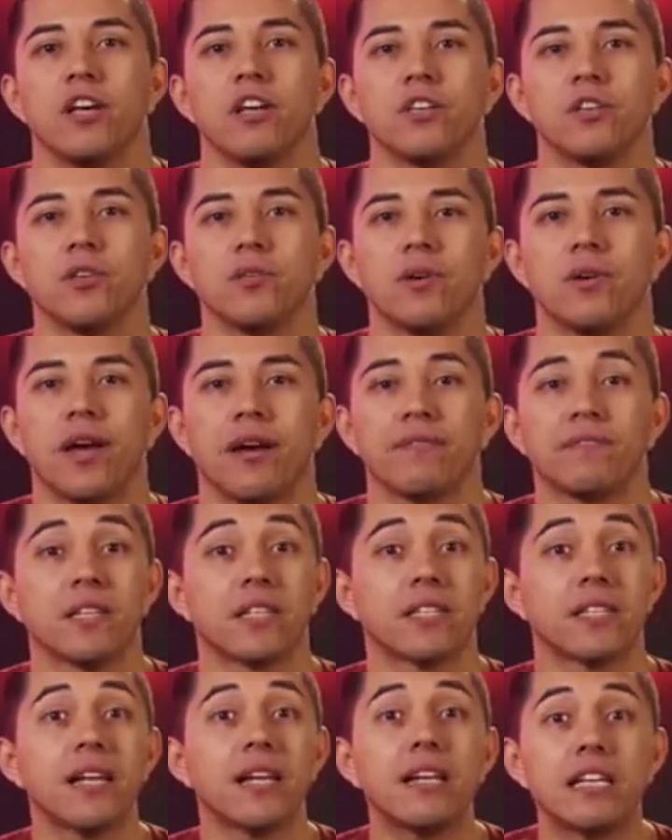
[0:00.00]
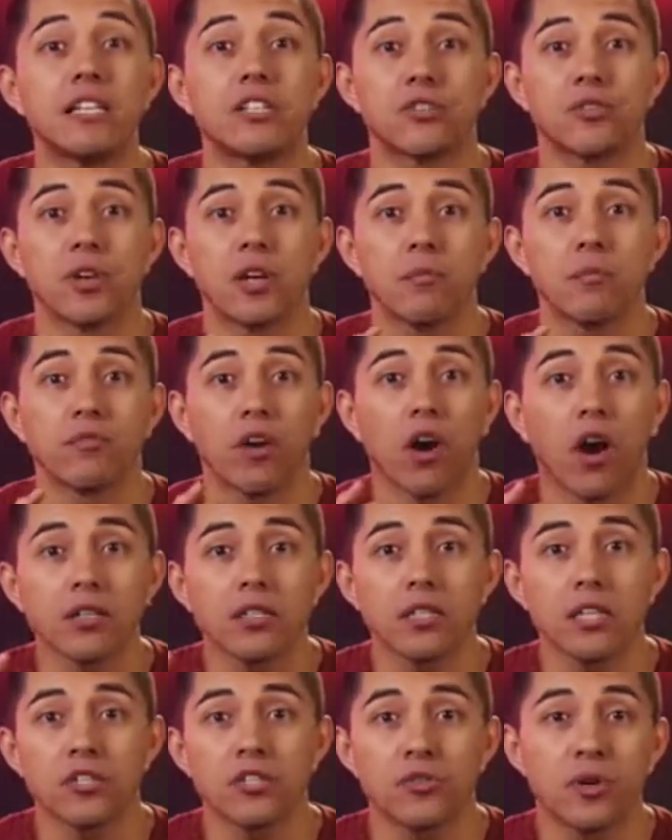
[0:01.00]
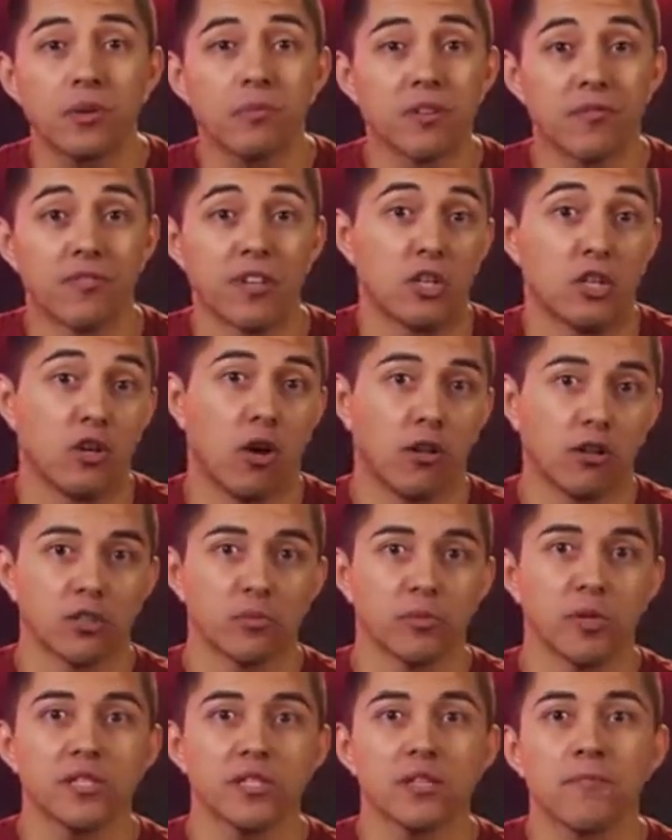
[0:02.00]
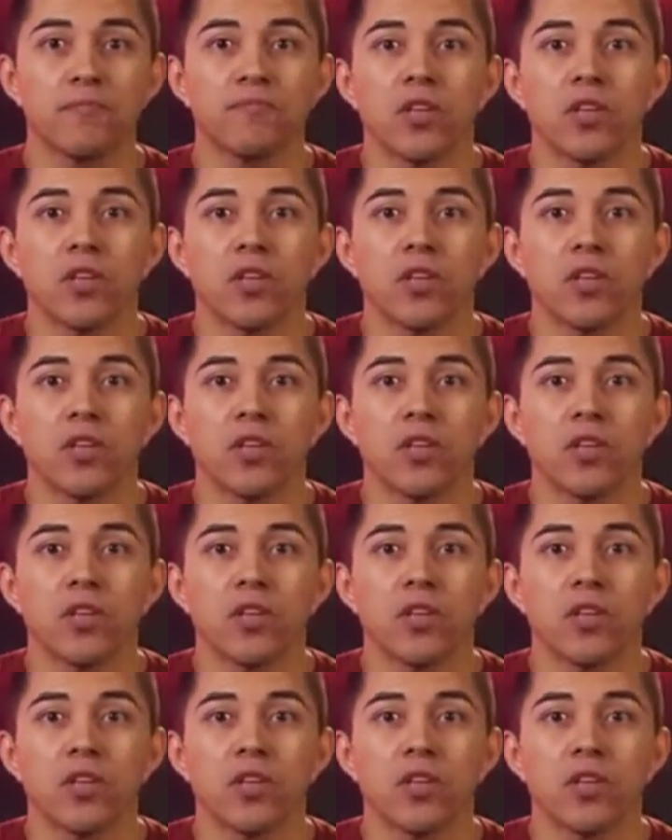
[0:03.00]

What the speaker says: you have to send a stream of constant streams of acknowledgements,